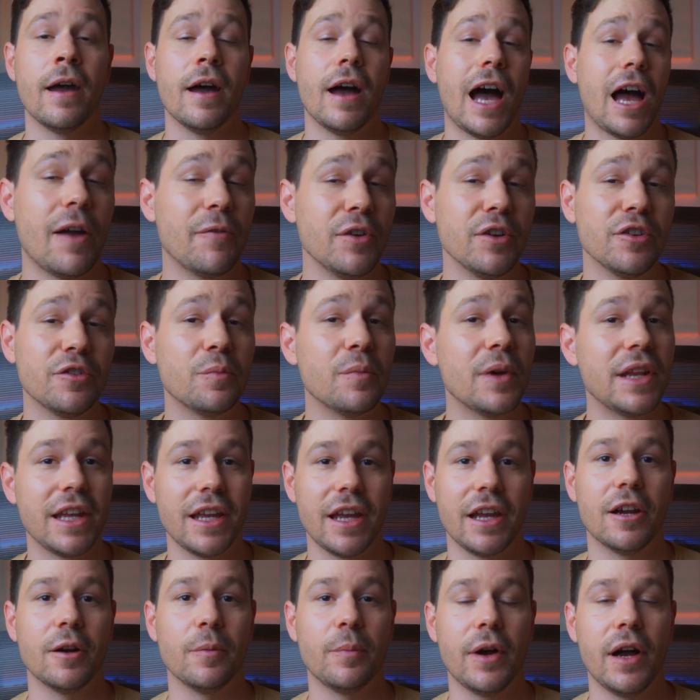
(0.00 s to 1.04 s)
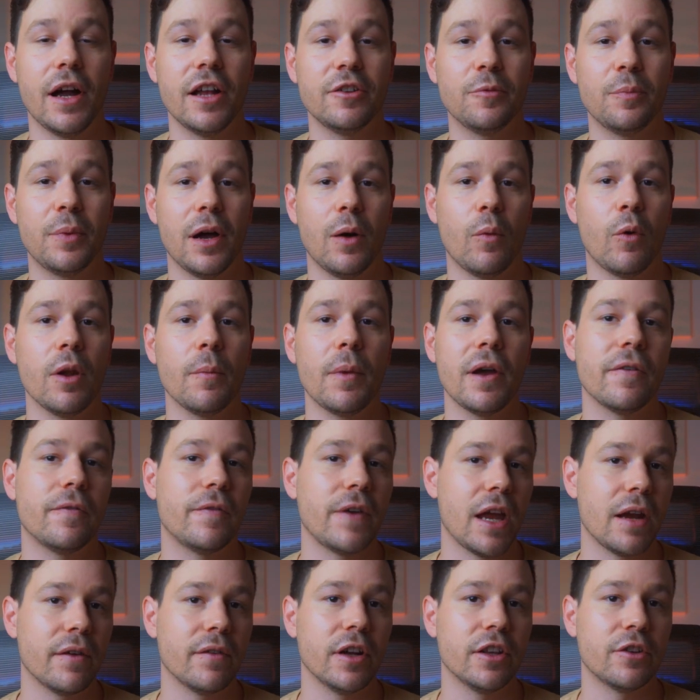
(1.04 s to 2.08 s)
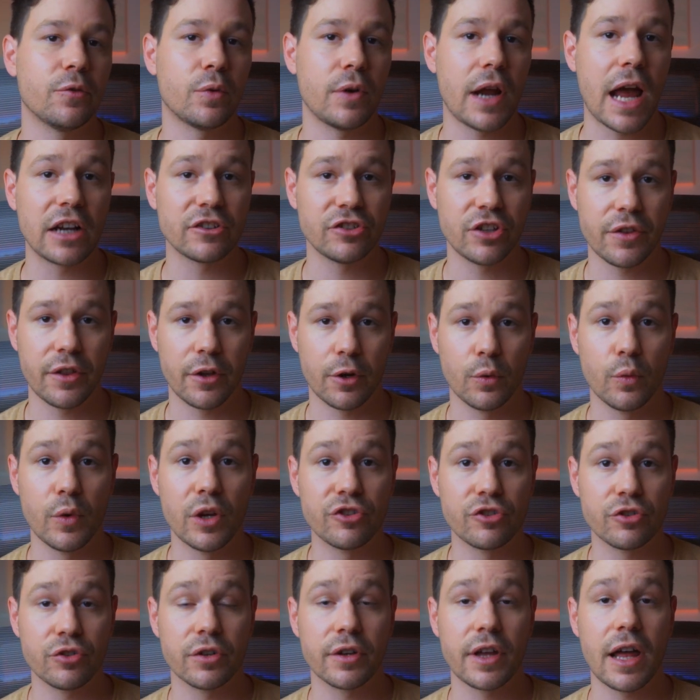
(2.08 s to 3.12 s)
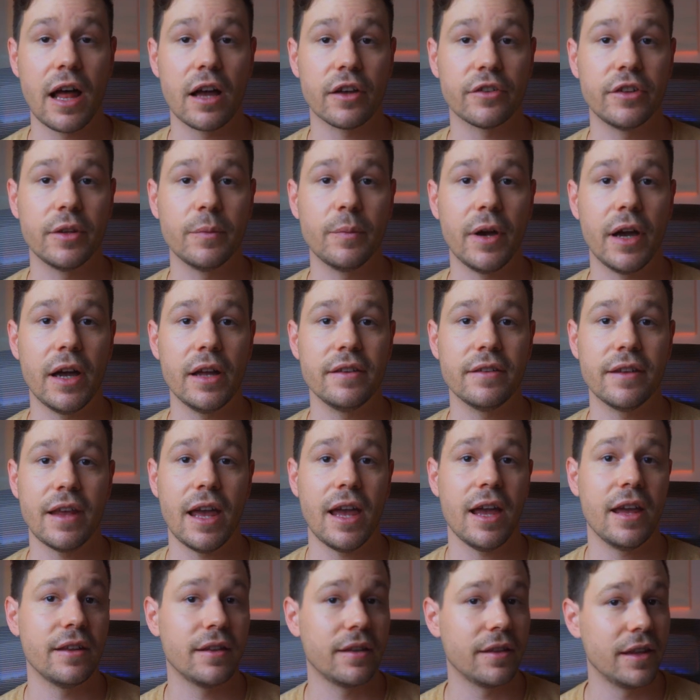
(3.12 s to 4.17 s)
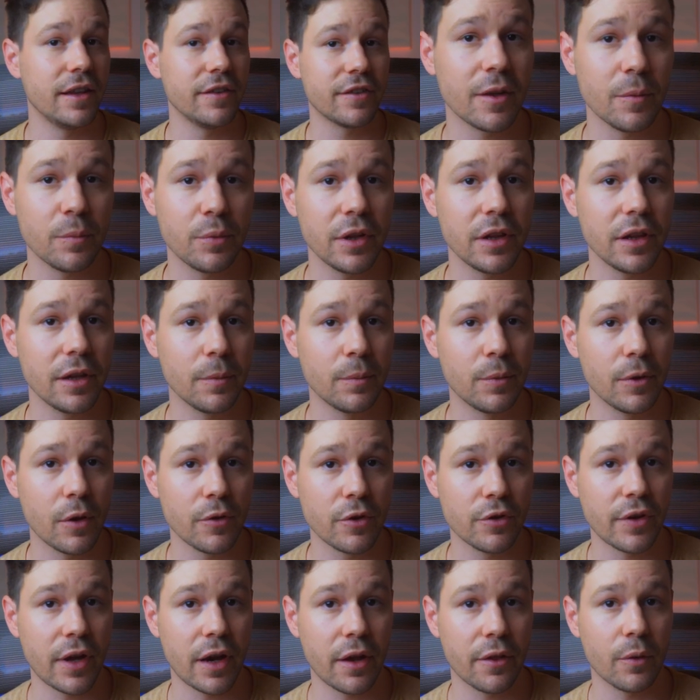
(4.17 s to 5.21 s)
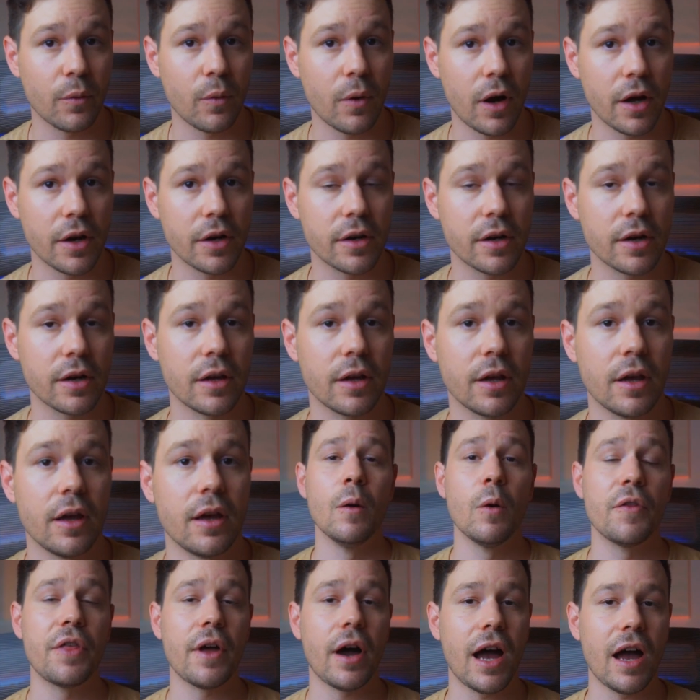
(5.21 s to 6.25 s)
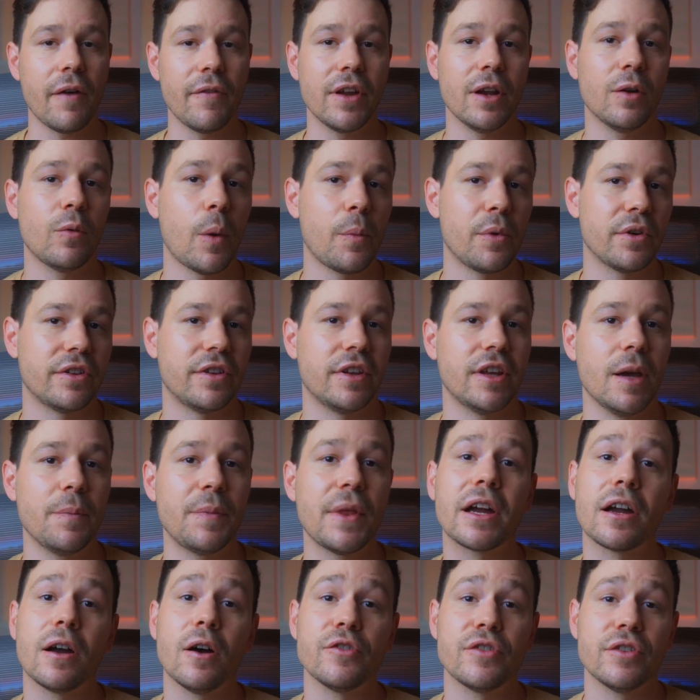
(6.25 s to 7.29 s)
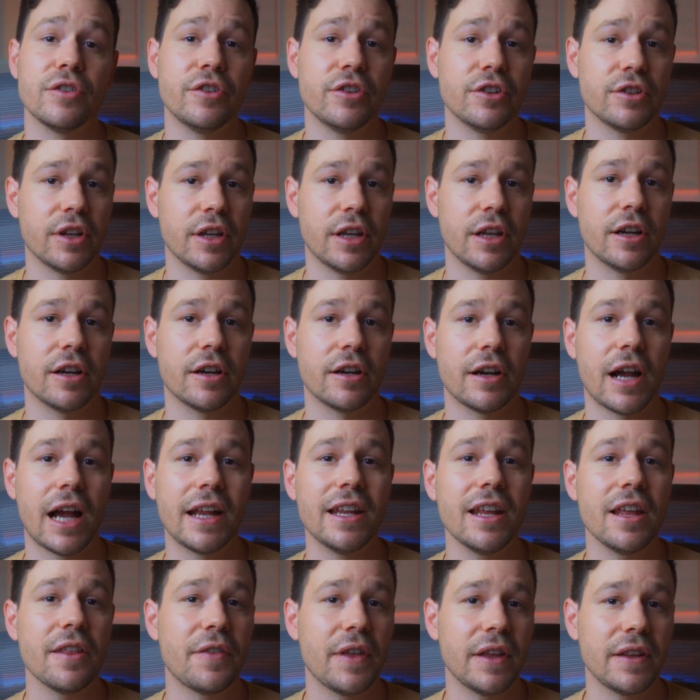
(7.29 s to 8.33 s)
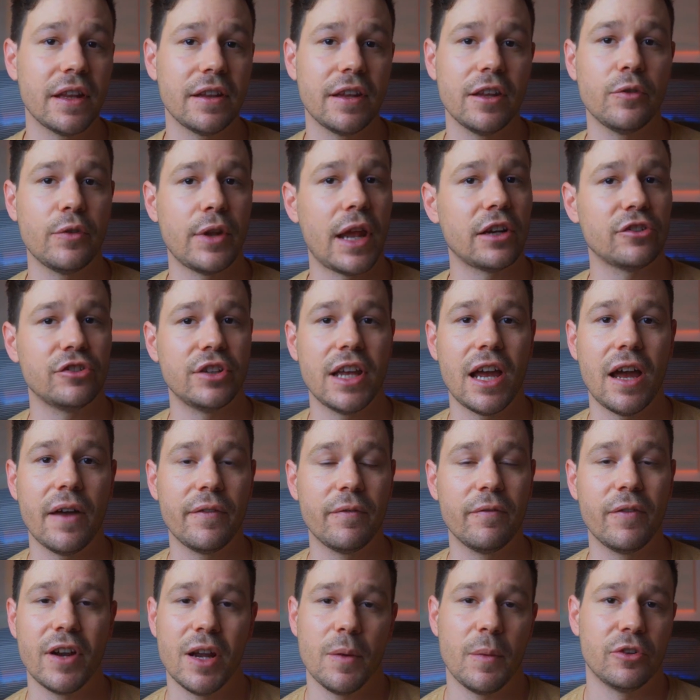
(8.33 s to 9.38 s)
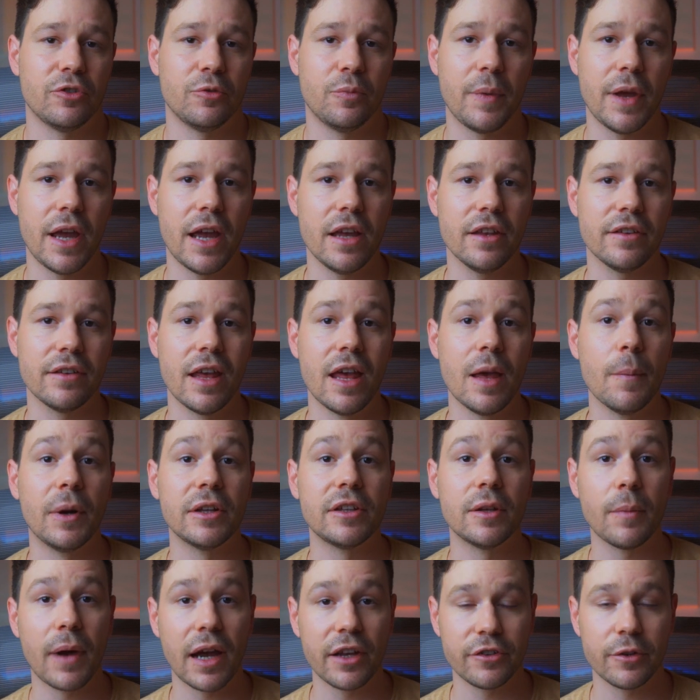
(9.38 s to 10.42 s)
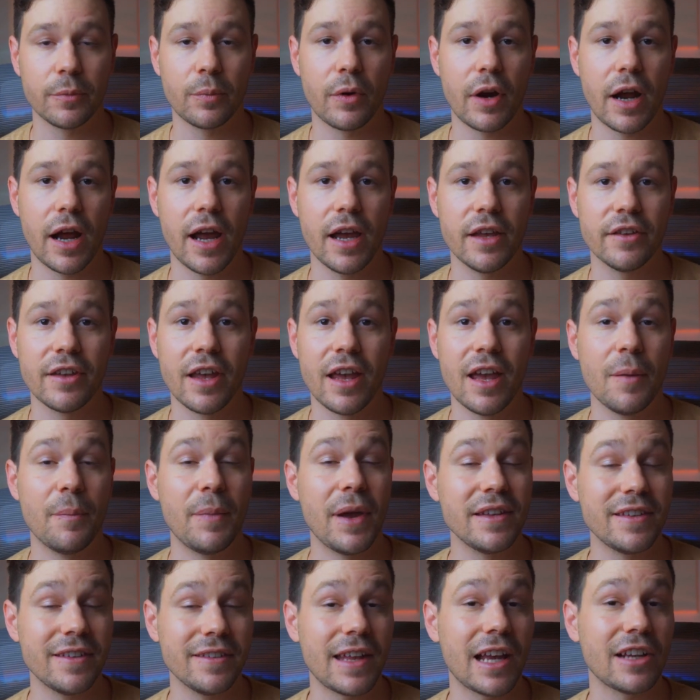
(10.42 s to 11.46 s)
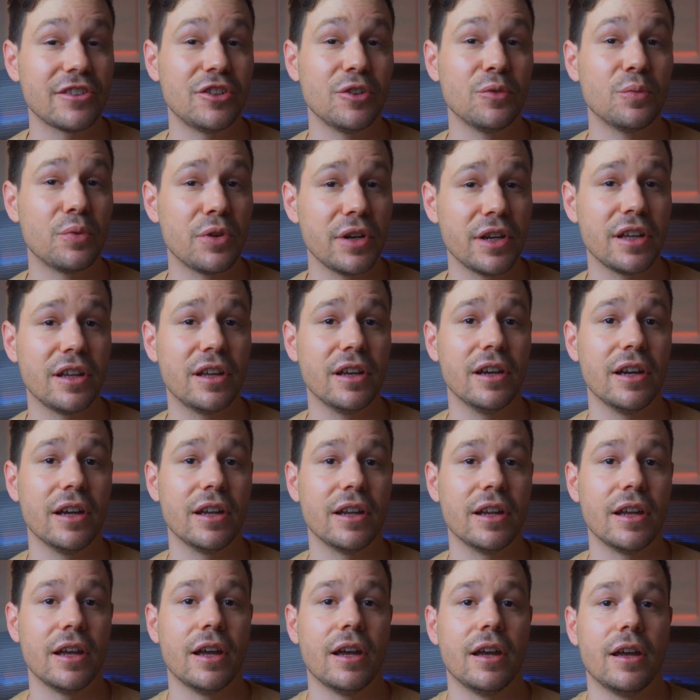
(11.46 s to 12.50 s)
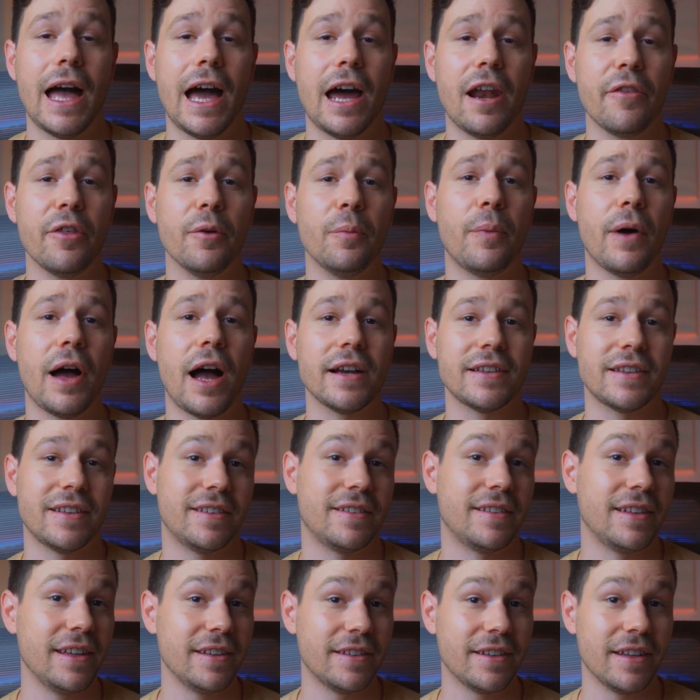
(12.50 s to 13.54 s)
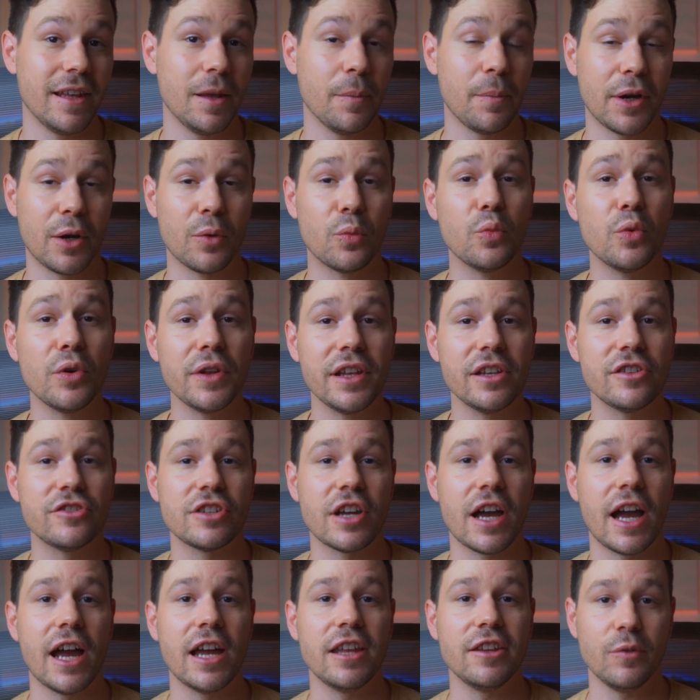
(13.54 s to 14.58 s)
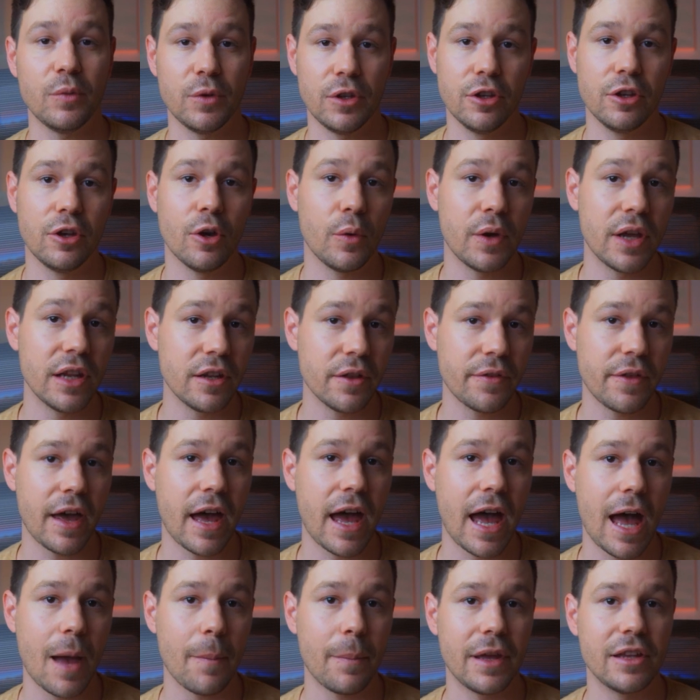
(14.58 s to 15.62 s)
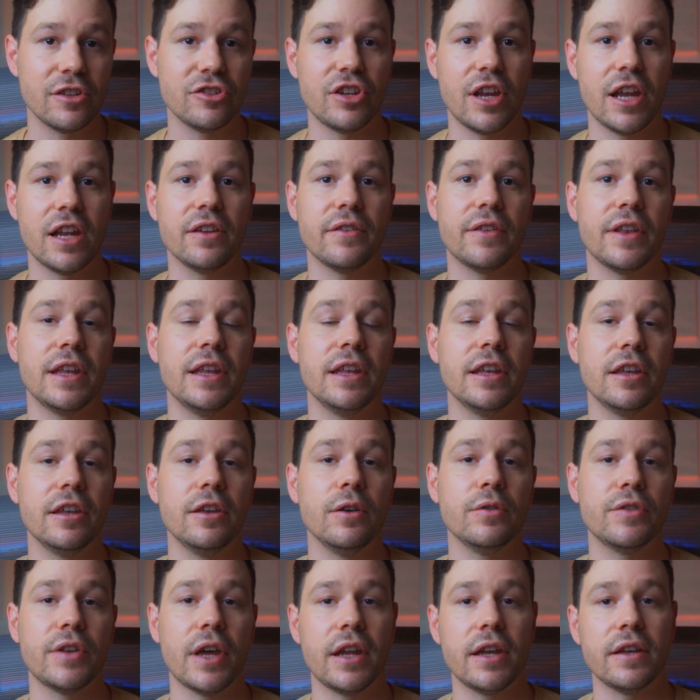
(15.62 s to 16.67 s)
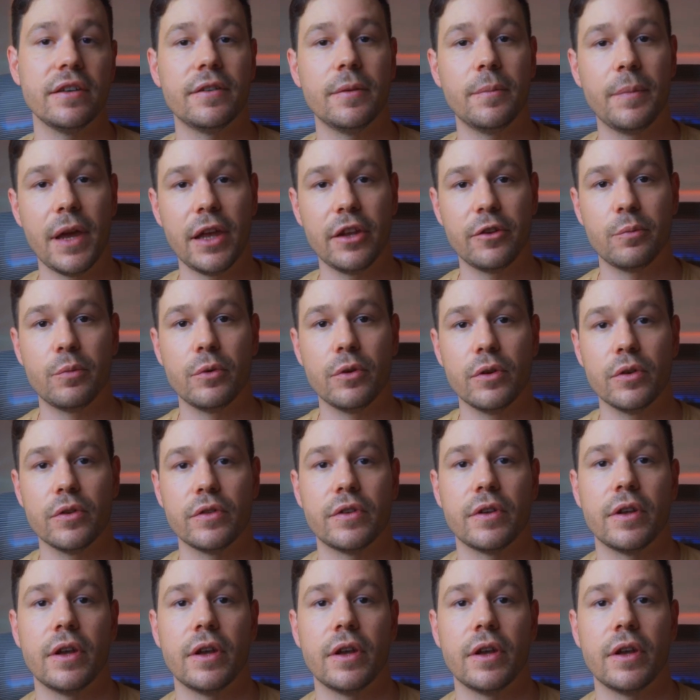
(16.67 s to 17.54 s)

I've used mini earbuds, but one of my favorites were actually the original Galaxy Buds, and these completely blow those out of the water. Without having a rubber tip that goes into your ear, I didn't think that these would actually have very much bass, but to my surprise, bass is actually pretty good. Out of the box, it's decent, but it really shines when you go into the app and change the EQ settings to bass boost.